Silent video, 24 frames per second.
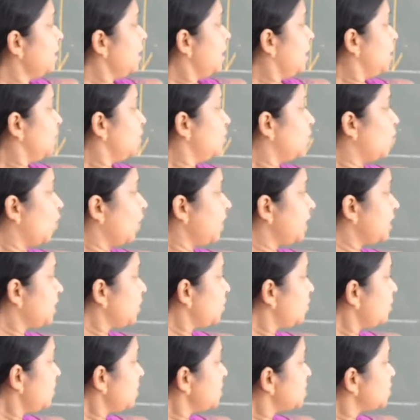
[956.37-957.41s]
the
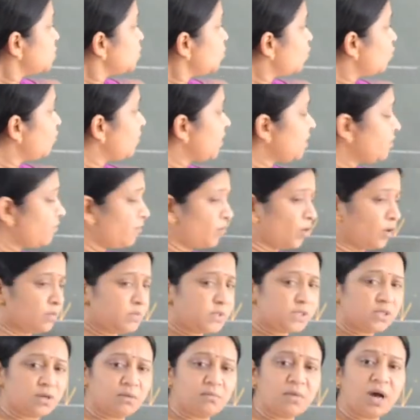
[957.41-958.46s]
molecule is moving from
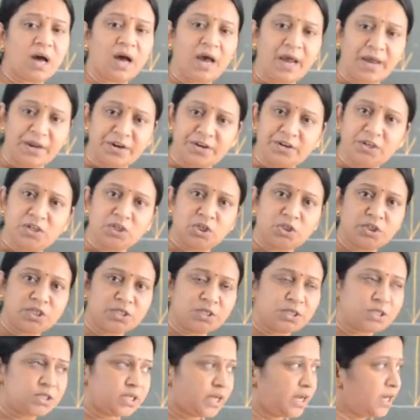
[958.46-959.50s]
some higher energy
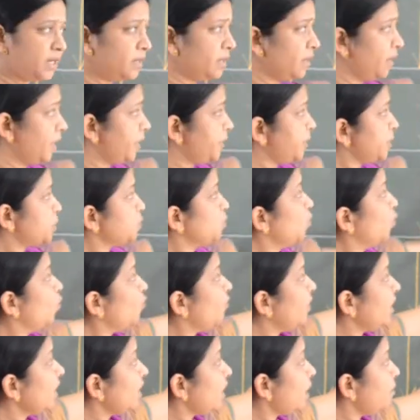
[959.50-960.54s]
state, it is
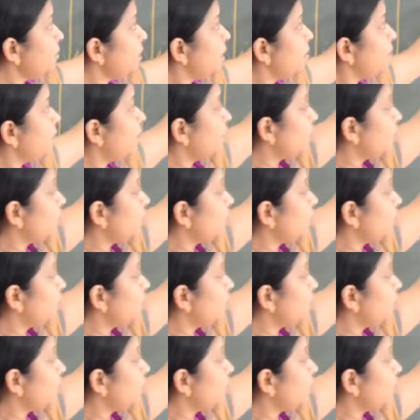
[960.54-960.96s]
moving up, but